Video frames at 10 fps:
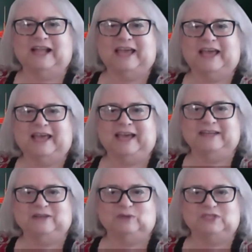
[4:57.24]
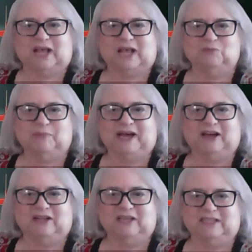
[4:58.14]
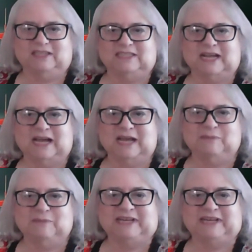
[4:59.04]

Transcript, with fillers: And it was all about his time in